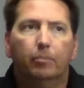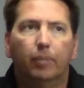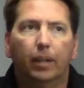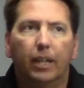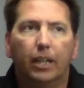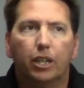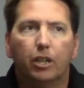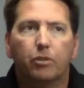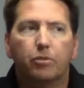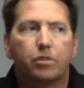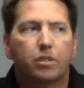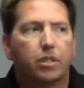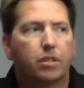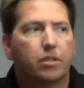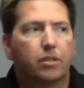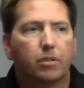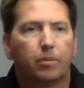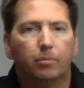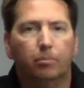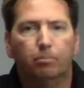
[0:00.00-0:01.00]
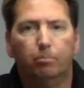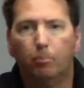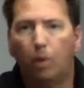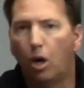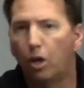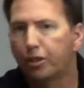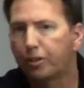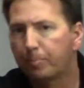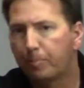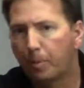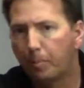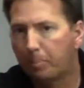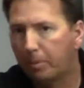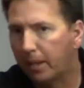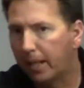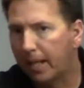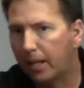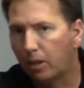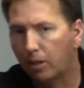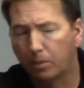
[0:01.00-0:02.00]
uses multiple
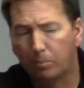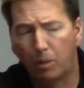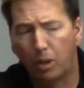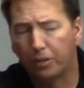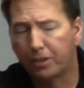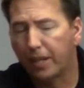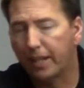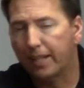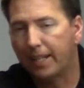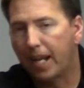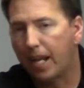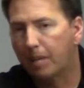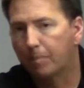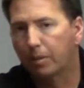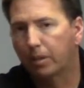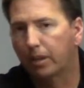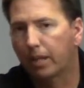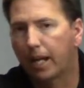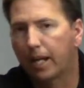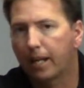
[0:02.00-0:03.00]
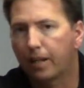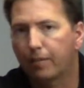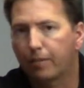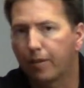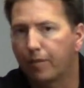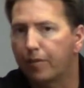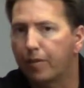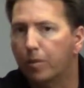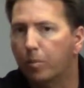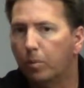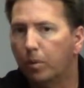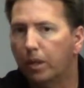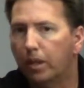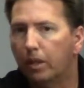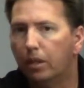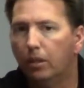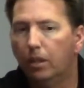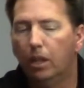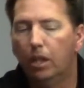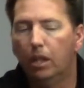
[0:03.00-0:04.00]
player or multi-gamer kind of, if you
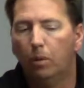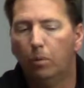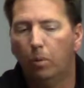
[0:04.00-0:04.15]
will,